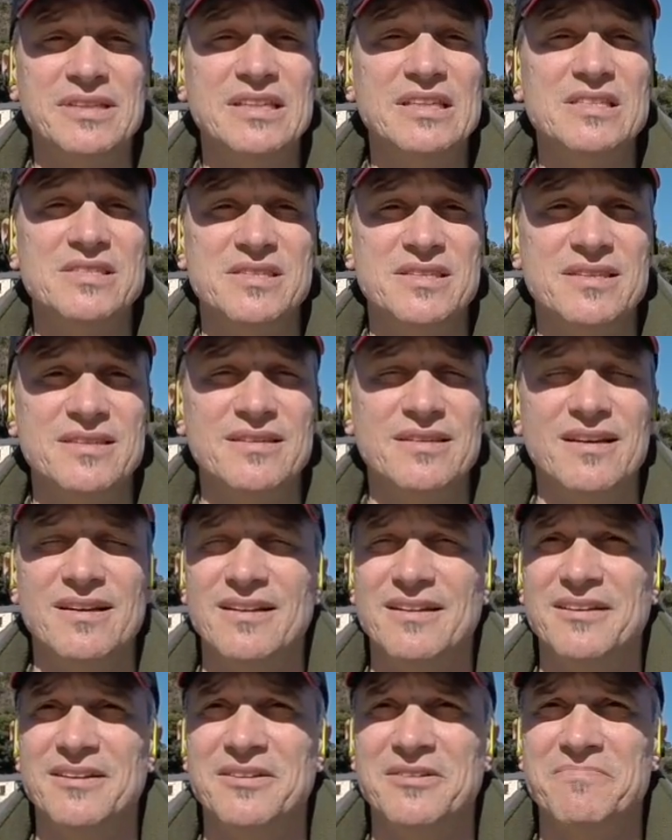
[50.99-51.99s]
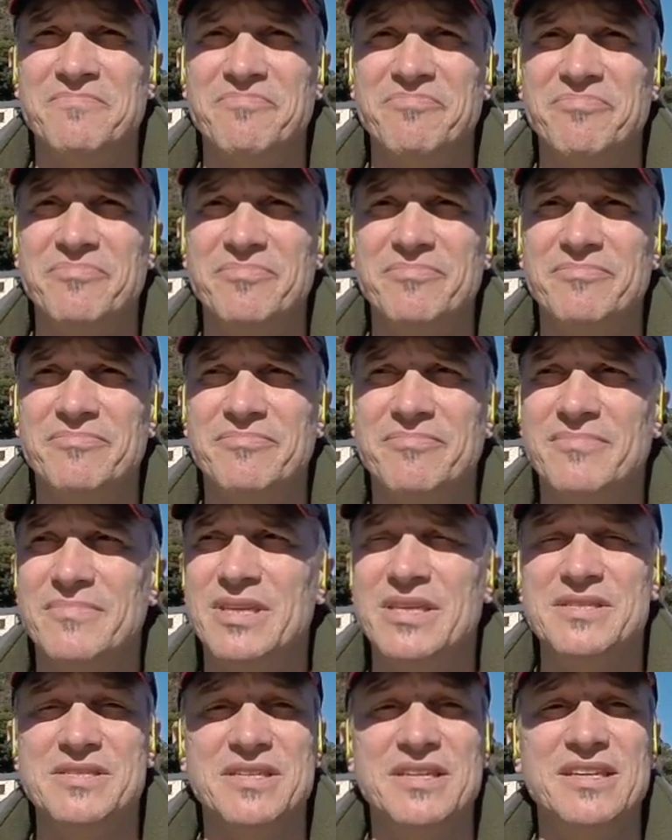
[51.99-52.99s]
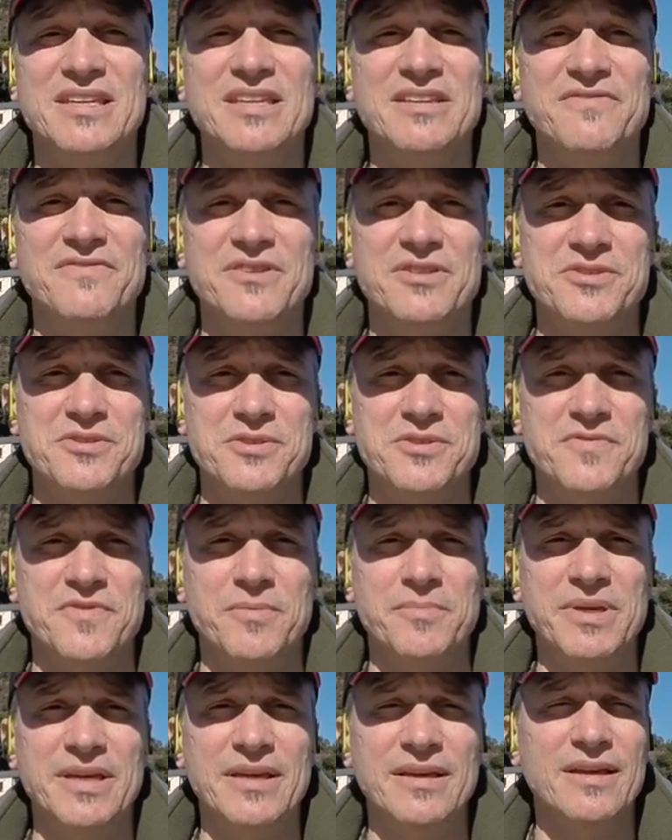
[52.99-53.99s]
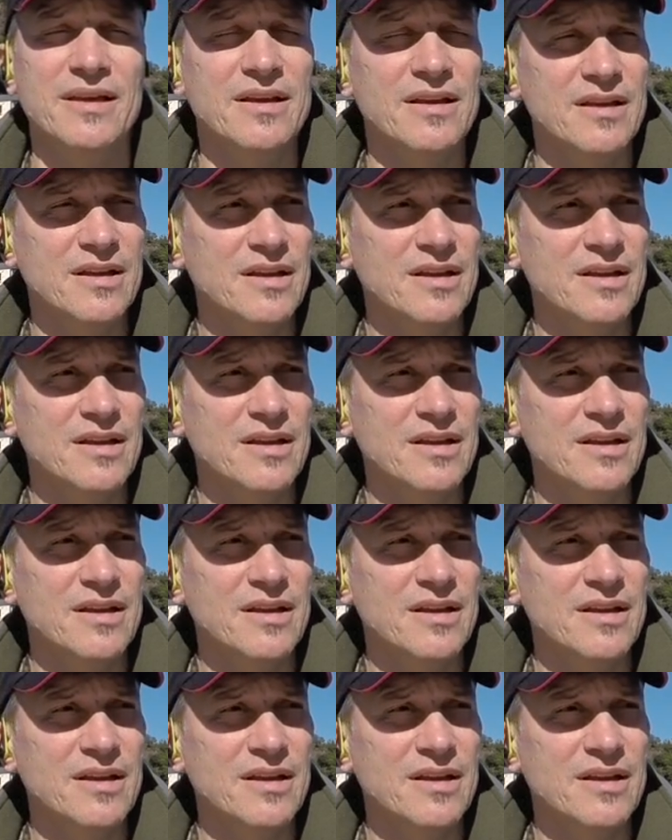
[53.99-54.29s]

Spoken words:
easy key features for me.